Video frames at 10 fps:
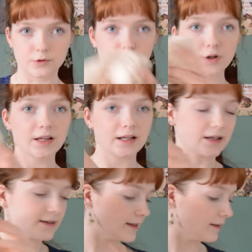
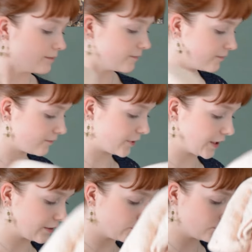Cornelia tea, very
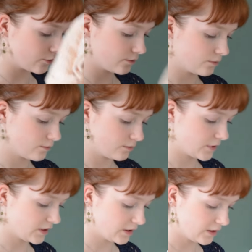cute,
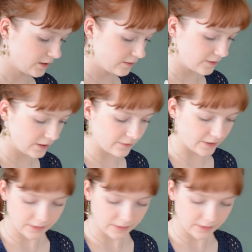very